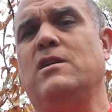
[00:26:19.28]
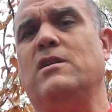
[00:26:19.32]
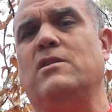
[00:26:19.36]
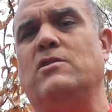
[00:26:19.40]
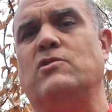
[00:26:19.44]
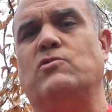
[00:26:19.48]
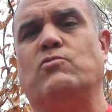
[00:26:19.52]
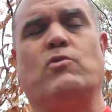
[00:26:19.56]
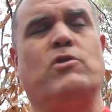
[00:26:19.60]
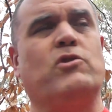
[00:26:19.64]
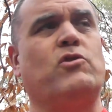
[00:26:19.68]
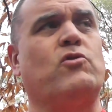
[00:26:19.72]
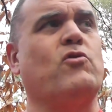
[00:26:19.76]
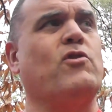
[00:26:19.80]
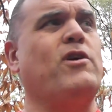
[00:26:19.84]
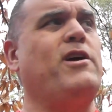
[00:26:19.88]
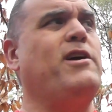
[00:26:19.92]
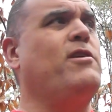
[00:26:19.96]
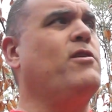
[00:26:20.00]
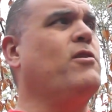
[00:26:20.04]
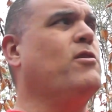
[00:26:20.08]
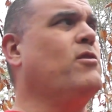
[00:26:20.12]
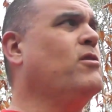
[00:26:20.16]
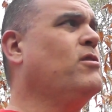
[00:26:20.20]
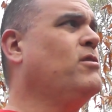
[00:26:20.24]
There's one
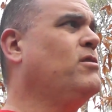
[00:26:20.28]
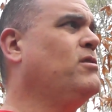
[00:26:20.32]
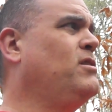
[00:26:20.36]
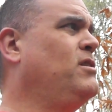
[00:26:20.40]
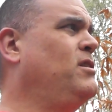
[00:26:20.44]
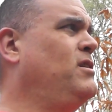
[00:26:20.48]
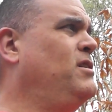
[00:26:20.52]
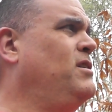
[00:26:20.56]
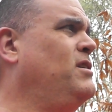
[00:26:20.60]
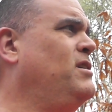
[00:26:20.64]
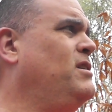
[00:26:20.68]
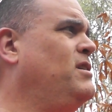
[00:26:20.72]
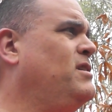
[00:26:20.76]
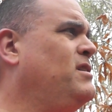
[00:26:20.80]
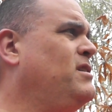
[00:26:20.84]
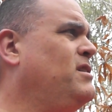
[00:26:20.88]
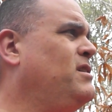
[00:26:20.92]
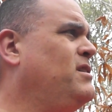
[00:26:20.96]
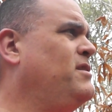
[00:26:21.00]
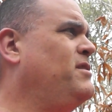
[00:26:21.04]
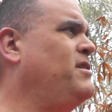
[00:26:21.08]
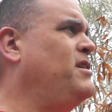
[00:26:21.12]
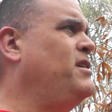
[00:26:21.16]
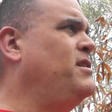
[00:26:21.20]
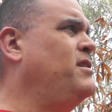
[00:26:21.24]
greater
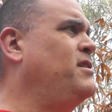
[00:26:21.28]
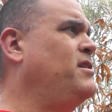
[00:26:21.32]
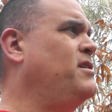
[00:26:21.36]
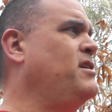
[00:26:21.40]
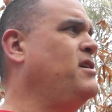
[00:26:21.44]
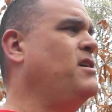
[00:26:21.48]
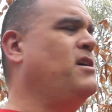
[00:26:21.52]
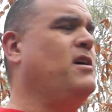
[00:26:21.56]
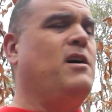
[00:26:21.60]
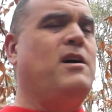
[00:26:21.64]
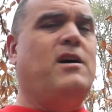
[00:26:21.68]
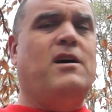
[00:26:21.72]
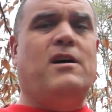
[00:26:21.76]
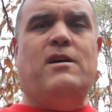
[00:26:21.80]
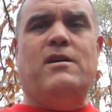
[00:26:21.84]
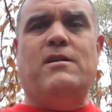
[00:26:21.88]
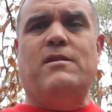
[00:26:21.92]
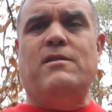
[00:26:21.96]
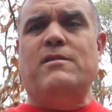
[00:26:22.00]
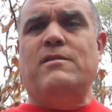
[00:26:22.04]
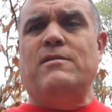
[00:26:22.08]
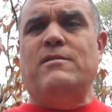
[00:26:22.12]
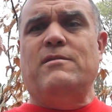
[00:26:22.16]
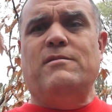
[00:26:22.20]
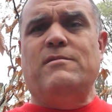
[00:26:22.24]
than the
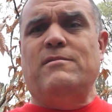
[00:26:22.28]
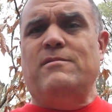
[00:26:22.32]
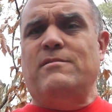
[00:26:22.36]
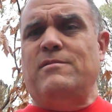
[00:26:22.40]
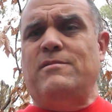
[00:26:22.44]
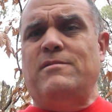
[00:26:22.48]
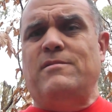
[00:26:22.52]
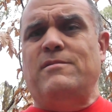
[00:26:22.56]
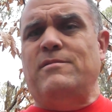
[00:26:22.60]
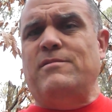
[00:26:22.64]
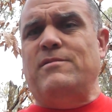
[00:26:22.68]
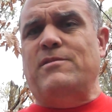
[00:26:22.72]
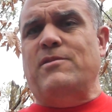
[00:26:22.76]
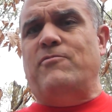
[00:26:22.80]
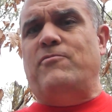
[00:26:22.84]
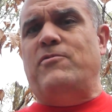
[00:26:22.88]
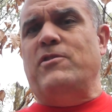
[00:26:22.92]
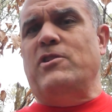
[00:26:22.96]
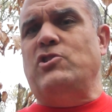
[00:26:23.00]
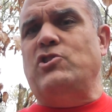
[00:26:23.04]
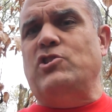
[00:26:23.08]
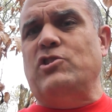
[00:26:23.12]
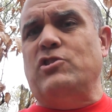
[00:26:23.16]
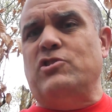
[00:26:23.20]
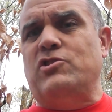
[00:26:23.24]

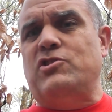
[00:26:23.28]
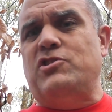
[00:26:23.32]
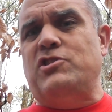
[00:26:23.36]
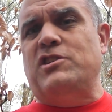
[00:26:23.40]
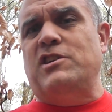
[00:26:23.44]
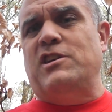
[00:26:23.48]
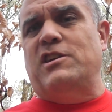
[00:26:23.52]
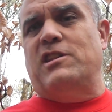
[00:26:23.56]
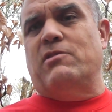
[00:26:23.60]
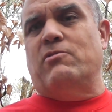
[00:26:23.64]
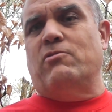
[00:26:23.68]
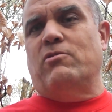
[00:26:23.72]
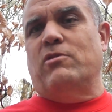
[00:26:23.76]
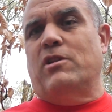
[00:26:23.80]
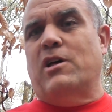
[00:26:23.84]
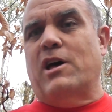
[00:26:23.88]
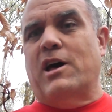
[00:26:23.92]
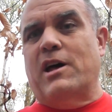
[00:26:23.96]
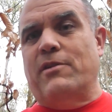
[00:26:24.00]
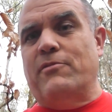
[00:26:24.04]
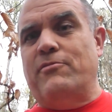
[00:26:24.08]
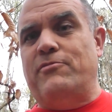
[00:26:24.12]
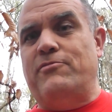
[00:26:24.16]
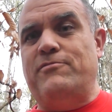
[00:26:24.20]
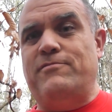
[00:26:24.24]
fish of the sea. There were a
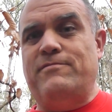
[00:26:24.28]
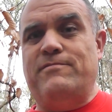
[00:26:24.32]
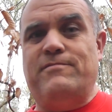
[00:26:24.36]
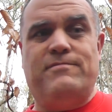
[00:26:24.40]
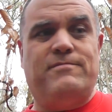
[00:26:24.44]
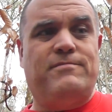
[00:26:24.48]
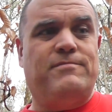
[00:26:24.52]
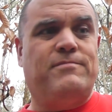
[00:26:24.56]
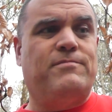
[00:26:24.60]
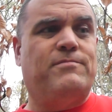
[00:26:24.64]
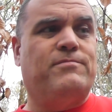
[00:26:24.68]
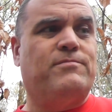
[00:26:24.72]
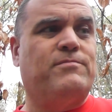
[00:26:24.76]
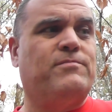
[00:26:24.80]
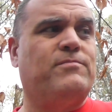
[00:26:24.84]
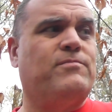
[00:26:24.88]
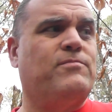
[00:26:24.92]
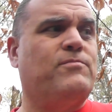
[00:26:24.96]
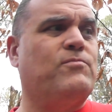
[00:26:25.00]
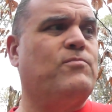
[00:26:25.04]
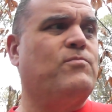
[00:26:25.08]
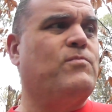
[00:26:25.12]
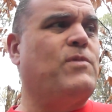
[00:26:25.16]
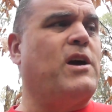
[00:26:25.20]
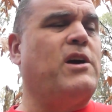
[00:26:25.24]
lot of
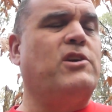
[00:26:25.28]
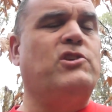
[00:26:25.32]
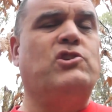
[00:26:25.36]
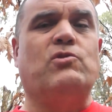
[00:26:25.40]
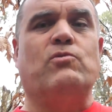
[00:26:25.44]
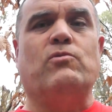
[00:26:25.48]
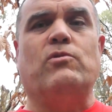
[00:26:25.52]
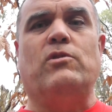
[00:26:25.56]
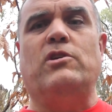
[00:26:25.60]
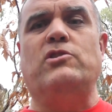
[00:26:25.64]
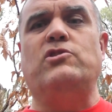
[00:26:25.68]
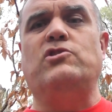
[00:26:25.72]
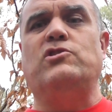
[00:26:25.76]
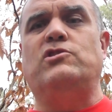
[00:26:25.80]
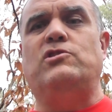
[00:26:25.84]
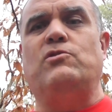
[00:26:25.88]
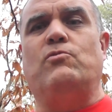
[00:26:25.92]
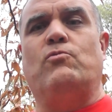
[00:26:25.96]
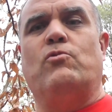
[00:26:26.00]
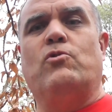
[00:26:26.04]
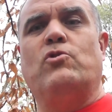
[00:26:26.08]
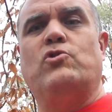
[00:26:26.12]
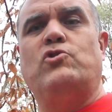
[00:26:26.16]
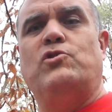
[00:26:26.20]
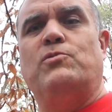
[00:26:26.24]
ancient religions that
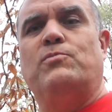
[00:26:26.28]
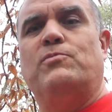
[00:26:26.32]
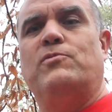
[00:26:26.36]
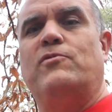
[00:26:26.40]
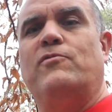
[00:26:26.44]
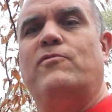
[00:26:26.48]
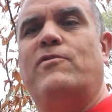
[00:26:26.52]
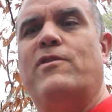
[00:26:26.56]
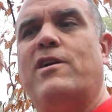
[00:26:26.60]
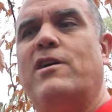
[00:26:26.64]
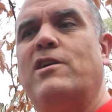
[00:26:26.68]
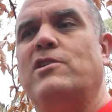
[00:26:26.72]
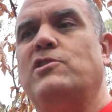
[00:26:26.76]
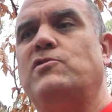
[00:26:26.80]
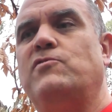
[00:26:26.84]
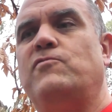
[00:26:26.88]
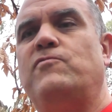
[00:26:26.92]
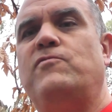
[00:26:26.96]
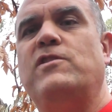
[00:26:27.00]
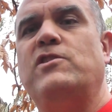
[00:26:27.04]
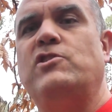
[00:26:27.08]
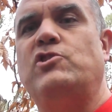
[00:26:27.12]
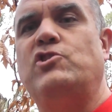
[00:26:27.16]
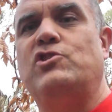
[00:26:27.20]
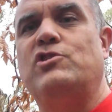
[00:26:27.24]
worshipped the various
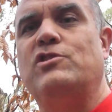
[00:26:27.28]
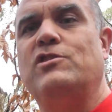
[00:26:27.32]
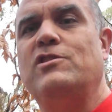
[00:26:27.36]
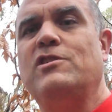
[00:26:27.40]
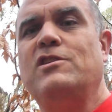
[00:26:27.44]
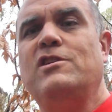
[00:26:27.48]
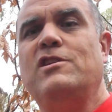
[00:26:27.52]
fish